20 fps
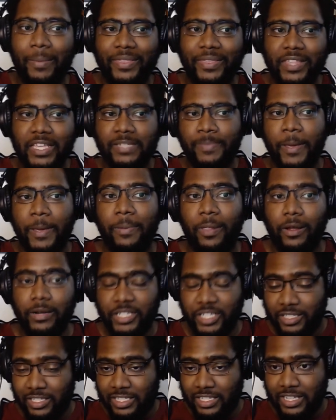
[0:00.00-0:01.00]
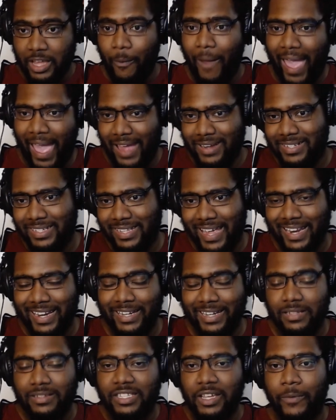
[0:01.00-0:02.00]
but these people are just so
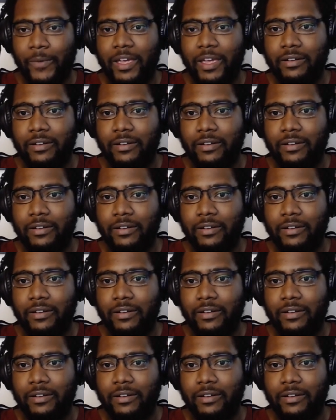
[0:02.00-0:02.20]
agitated and so